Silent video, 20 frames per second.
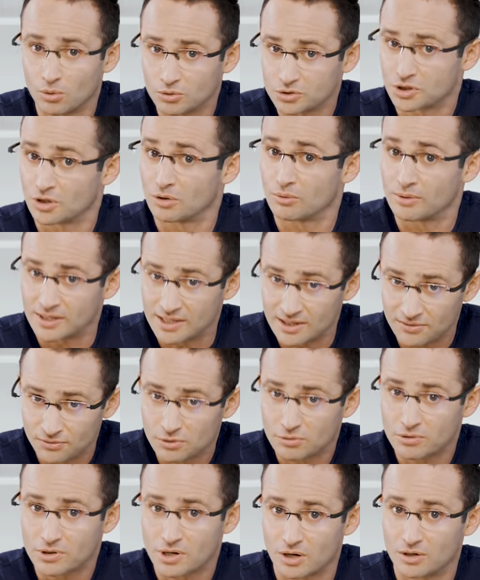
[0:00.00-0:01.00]
Also, if
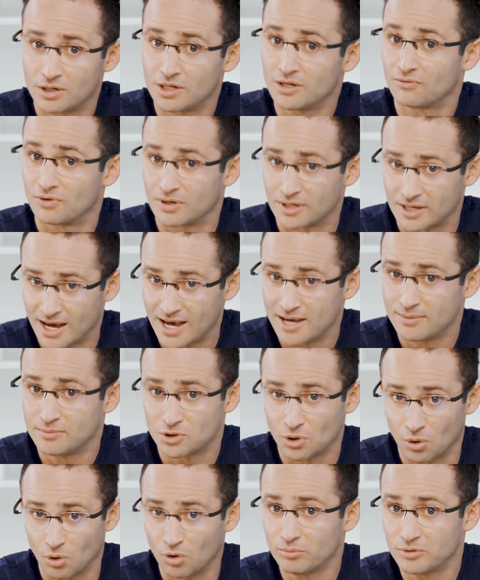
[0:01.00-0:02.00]
you're coding for
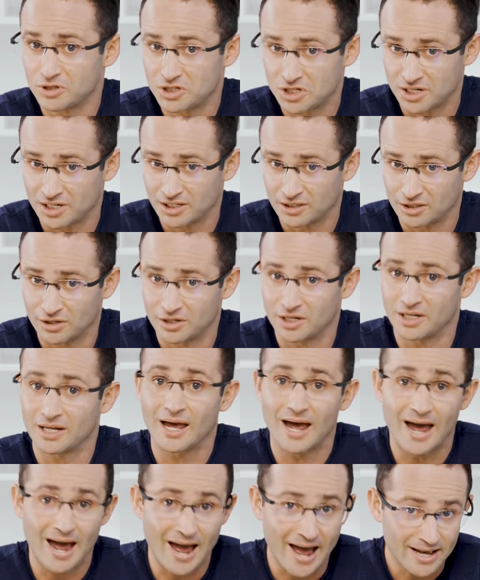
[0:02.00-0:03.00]
games or machine
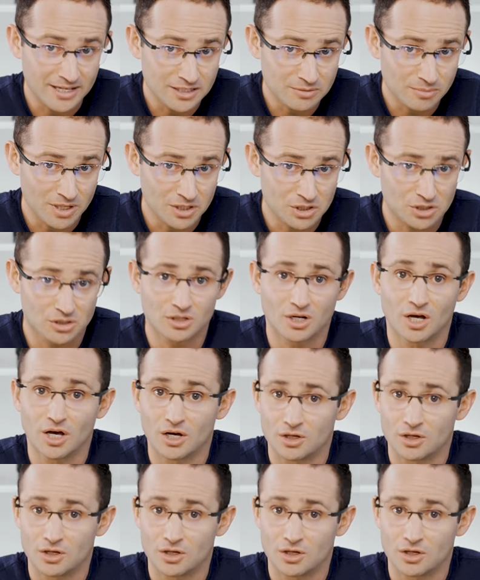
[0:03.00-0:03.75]
learning, as mentioned,